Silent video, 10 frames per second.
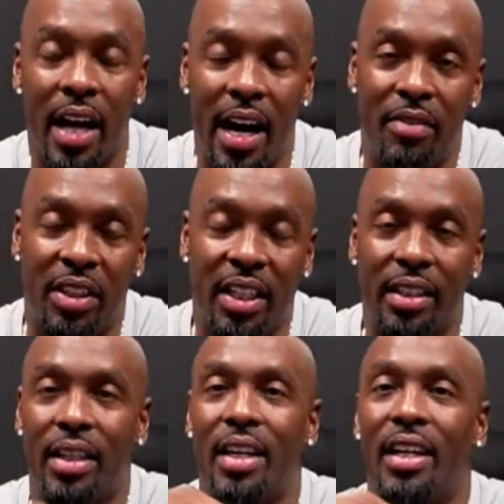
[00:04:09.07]
got
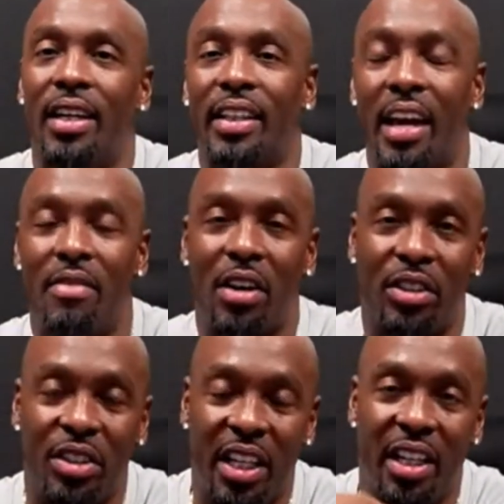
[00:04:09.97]
everything done, gave
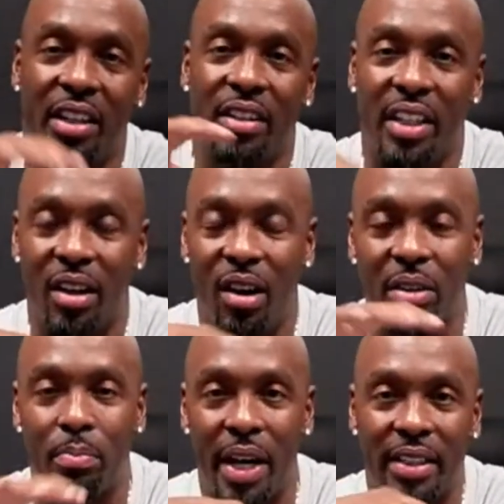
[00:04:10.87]
out their gear, did
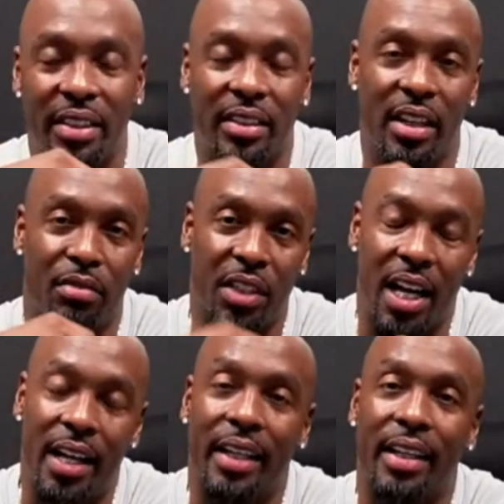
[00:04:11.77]
all the basic stuff
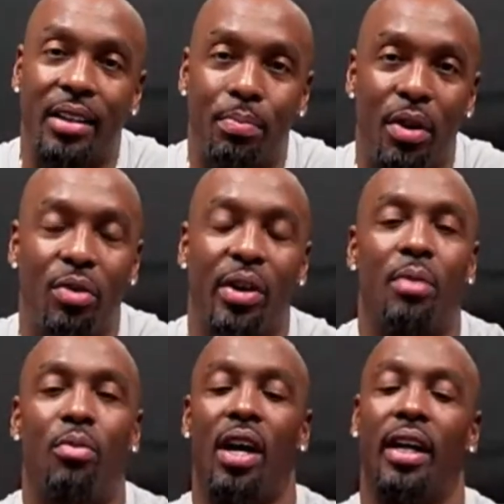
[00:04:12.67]
to kind of get the
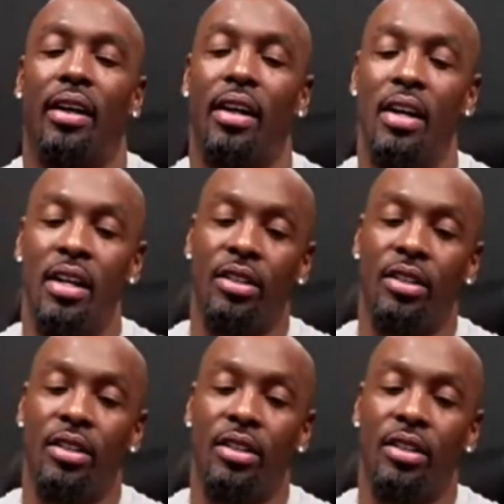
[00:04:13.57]
program running.